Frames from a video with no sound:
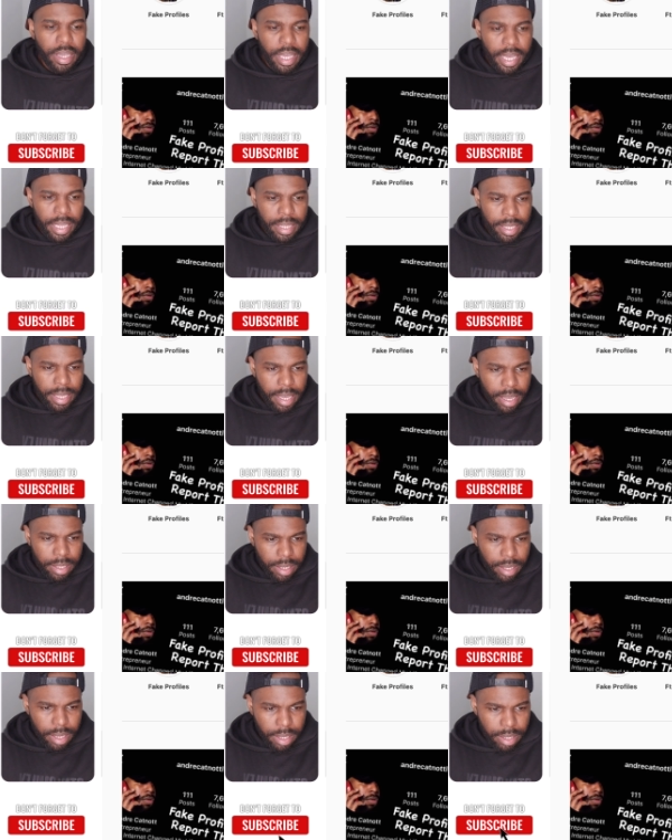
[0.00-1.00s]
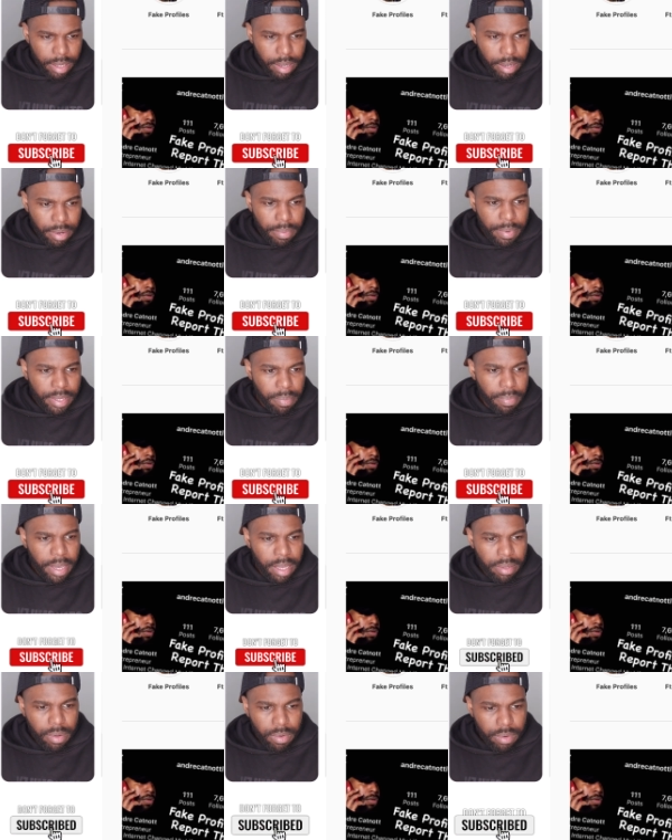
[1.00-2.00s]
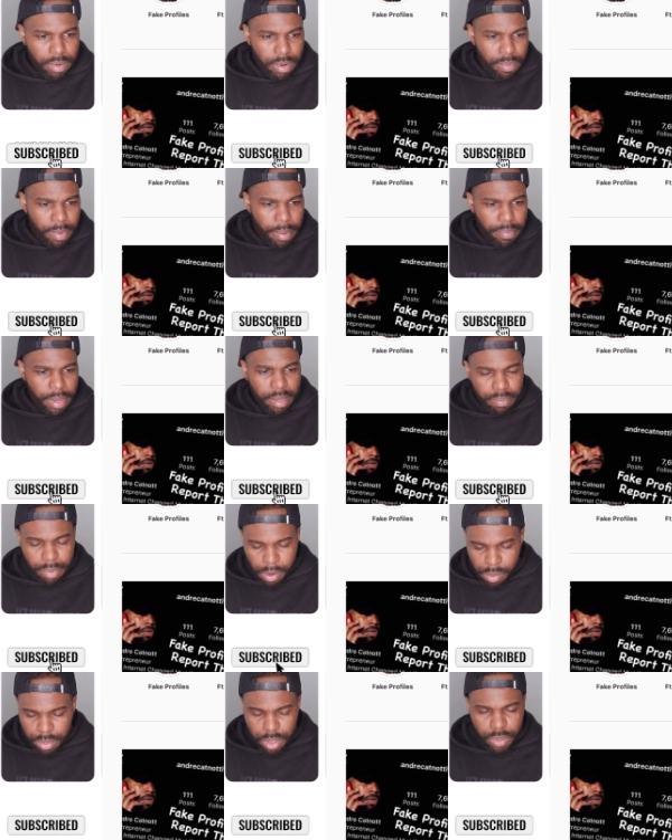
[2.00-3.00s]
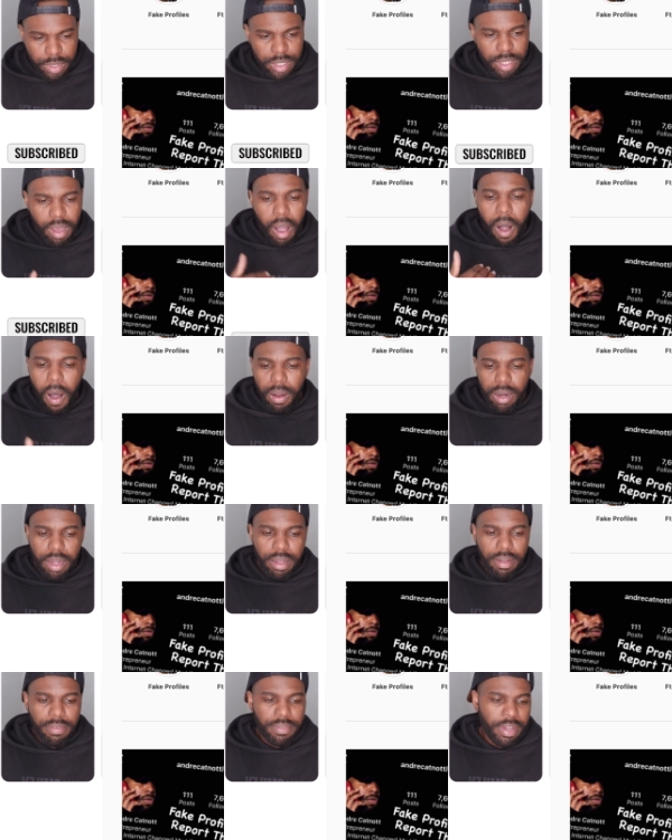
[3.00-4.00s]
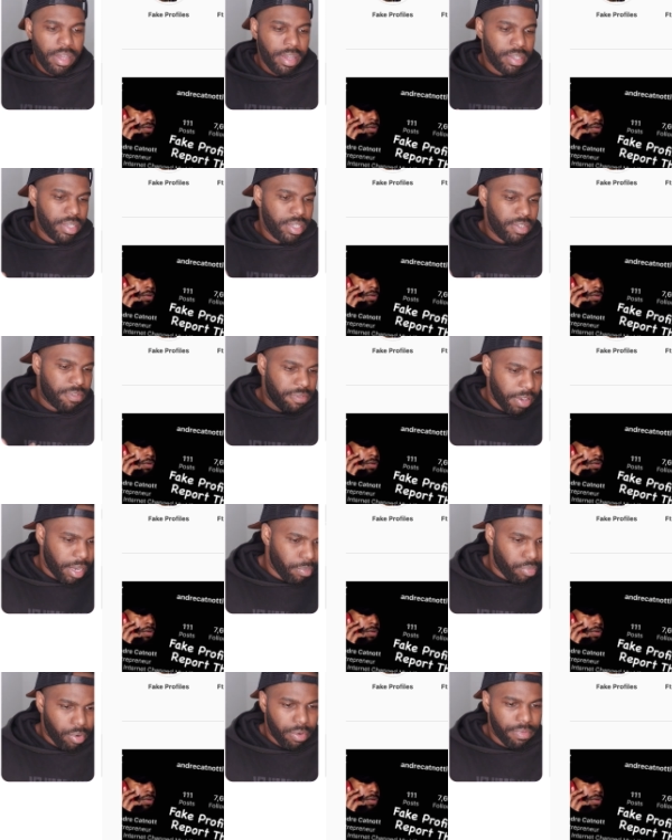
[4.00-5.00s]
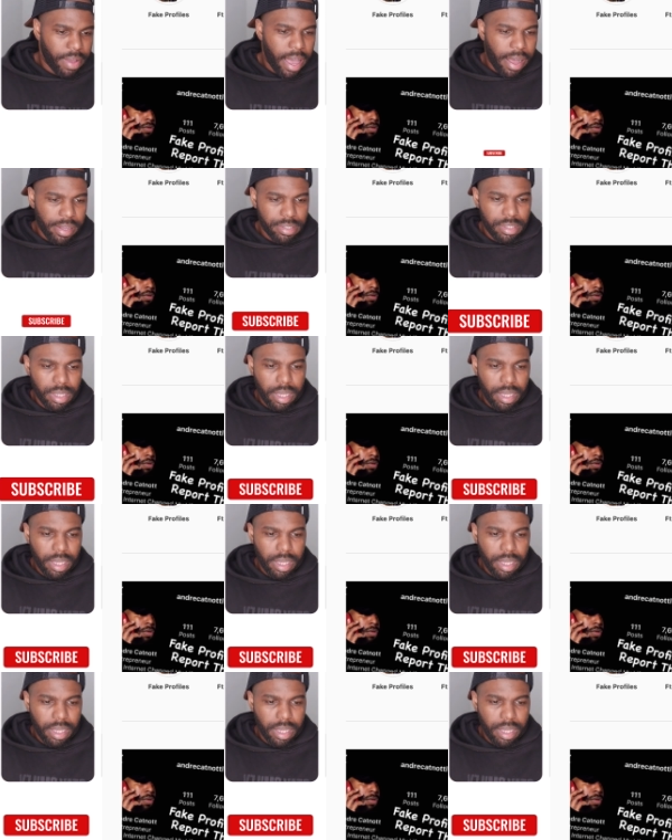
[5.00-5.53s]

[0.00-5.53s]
and in the, in the, in, um, in the pin on my pin post, you'll see all of these fake profiles to